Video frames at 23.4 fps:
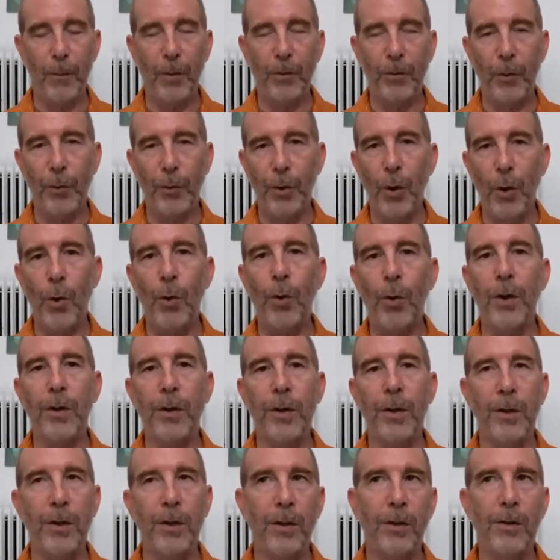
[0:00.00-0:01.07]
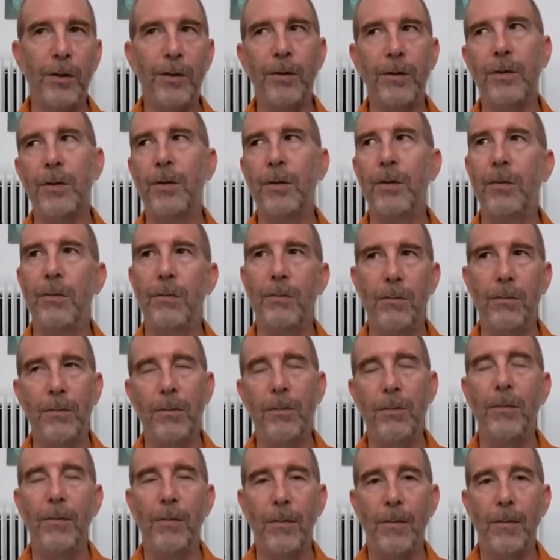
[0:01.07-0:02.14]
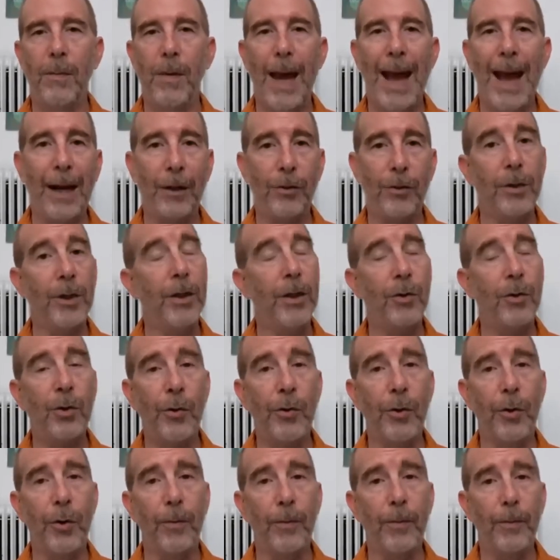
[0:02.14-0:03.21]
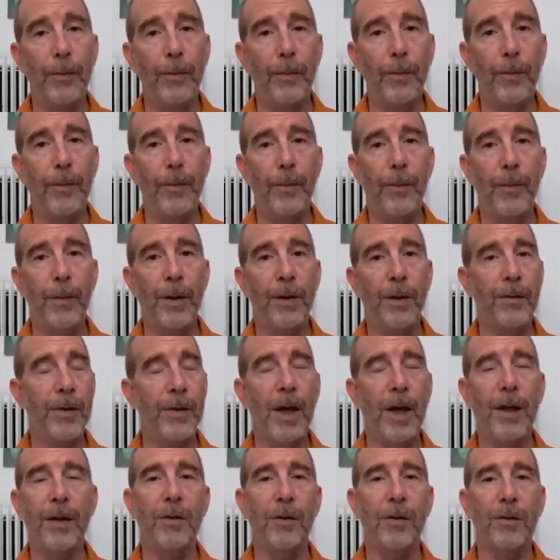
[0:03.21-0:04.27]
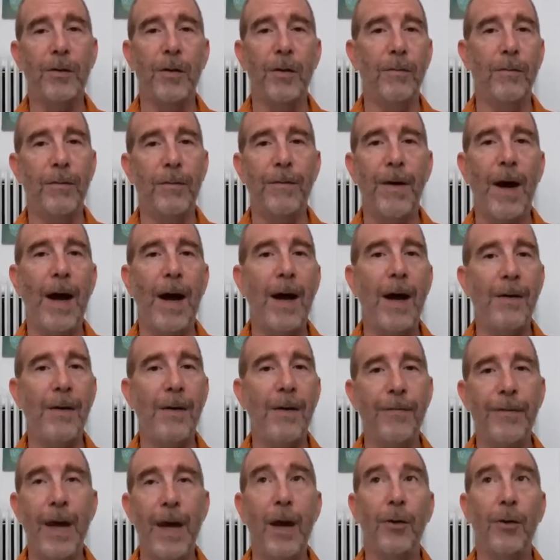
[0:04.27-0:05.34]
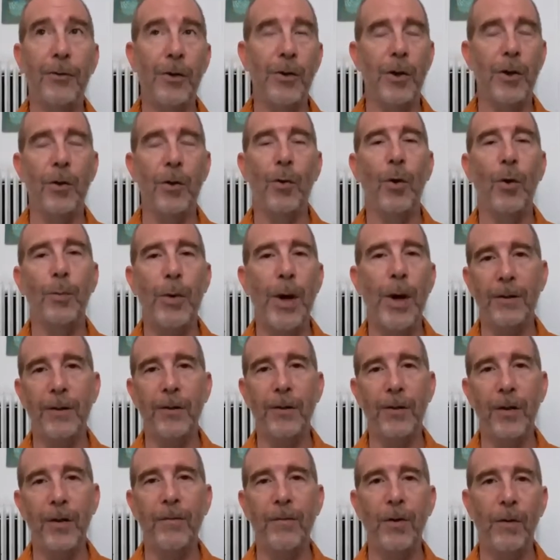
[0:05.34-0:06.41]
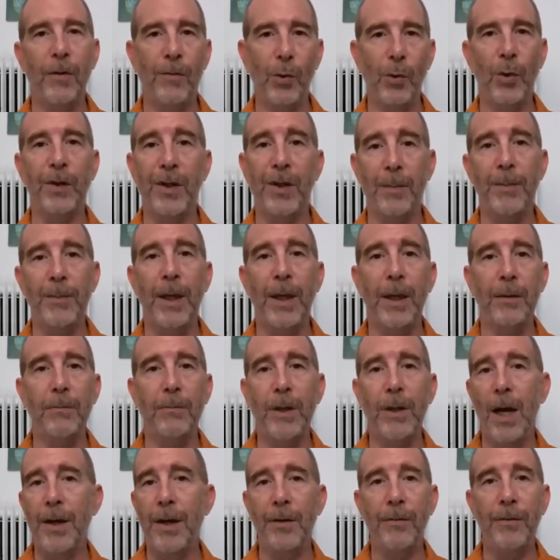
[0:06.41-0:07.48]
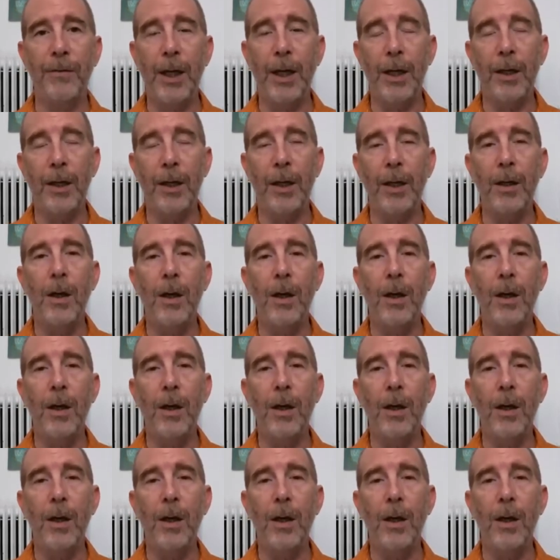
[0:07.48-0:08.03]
So yoga is actually eternal. It's not just a 5,000-year-old practice, even if you accept that kind of dating.